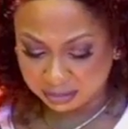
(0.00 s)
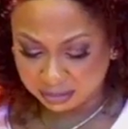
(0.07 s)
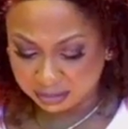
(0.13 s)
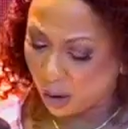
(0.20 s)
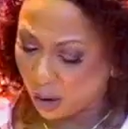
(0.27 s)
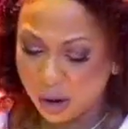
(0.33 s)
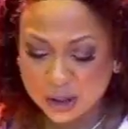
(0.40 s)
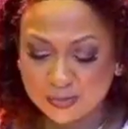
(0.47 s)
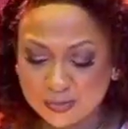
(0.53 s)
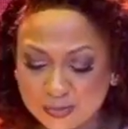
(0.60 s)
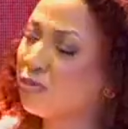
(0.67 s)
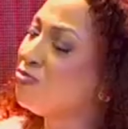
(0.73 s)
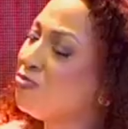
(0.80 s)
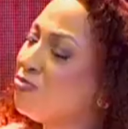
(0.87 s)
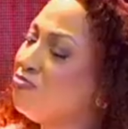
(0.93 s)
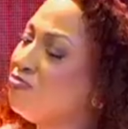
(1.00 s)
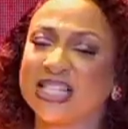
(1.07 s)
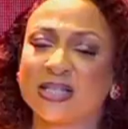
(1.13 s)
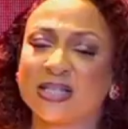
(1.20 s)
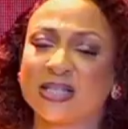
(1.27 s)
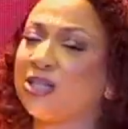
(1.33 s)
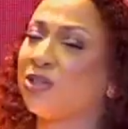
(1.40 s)
husband will meet
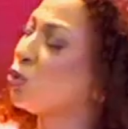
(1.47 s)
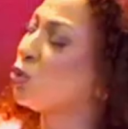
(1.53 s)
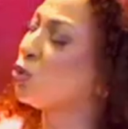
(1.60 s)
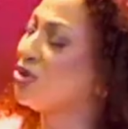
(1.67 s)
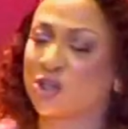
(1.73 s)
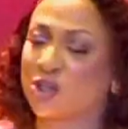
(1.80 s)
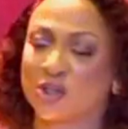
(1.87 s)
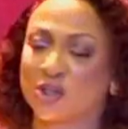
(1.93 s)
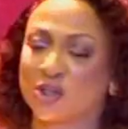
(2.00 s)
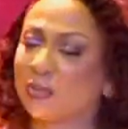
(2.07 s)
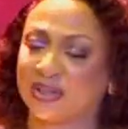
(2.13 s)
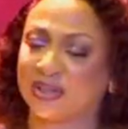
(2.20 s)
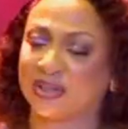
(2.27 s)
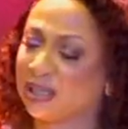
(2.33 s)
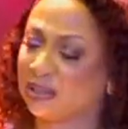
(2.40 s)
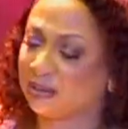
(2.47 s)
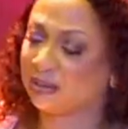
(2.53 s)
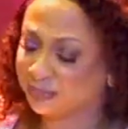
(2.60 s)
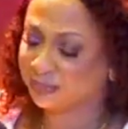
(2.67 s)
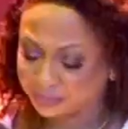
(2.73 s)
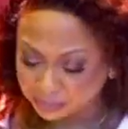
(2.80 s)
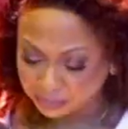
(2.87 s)
me doing something.
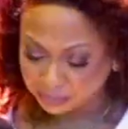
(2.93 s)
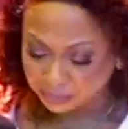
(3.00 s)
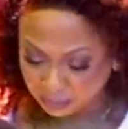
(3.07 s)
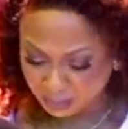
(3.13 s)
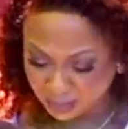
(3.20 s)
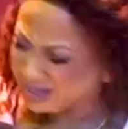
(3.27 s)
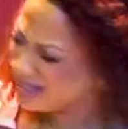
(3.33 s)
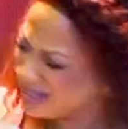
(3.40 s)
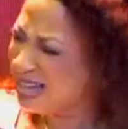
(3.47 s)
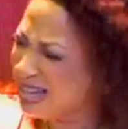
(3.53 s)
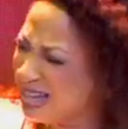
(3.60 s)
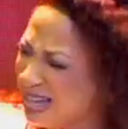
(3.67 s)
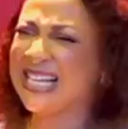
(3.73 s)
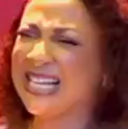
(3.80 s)
Please,